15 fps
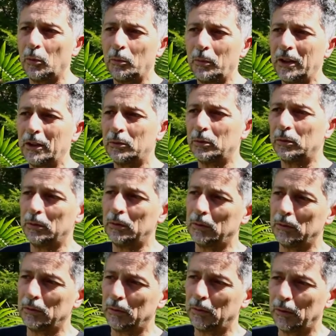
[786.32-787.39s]
But now,
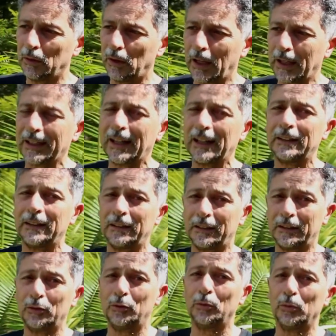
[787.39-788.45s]
I am thankful
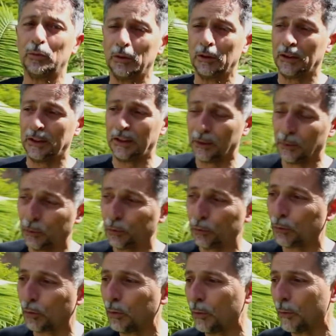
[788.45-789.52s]
to have this little bit of
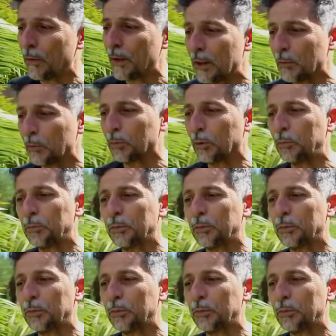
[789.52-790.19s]
consciousness.